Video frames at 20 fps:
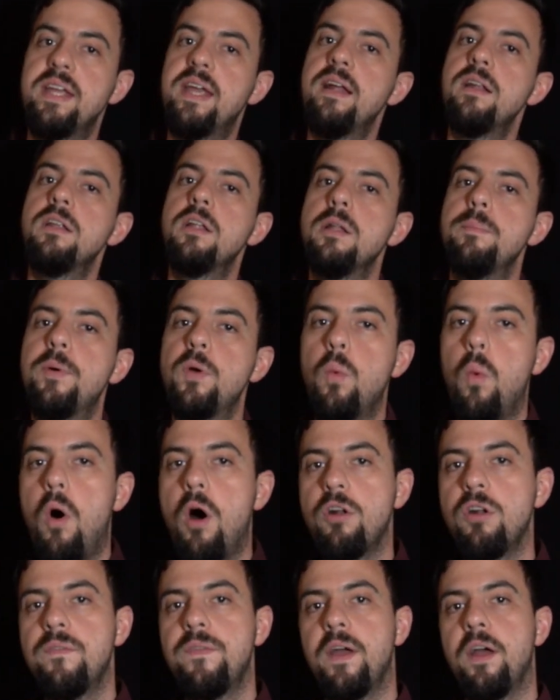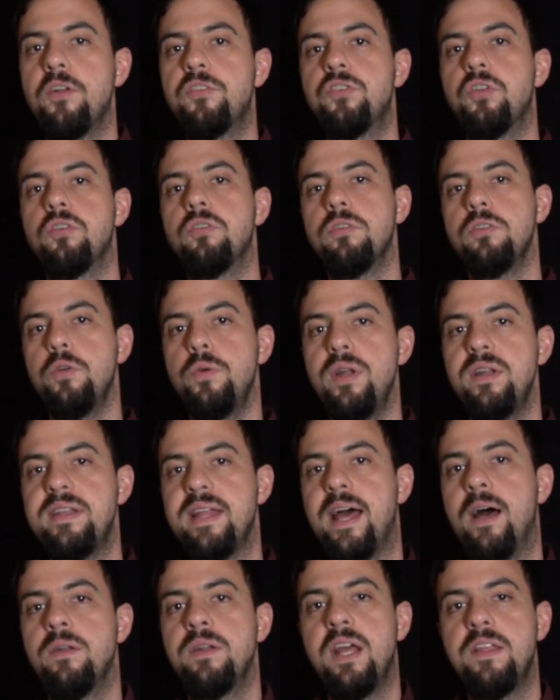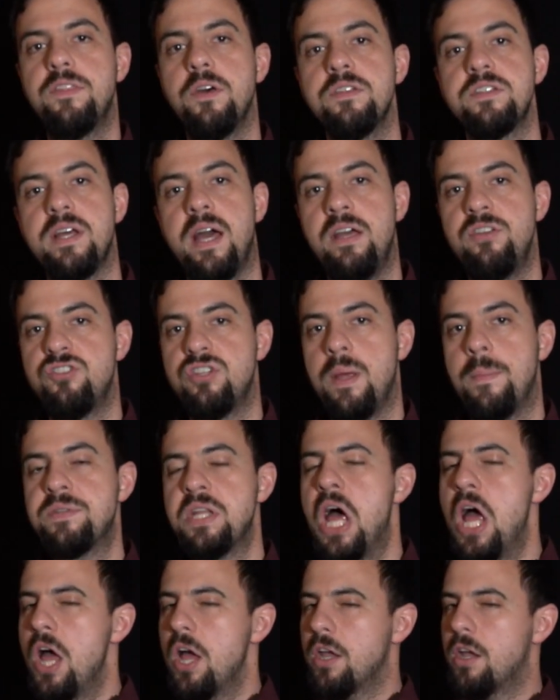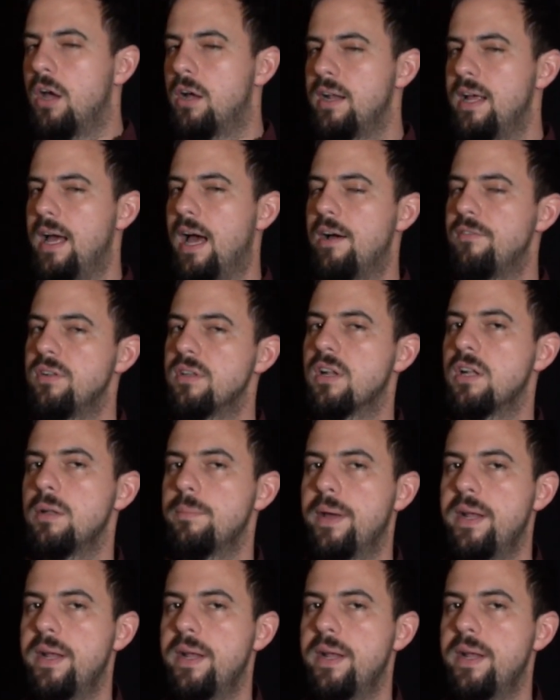get a little bit of water in there to dilute it down, get those ice chips. Gonna have a little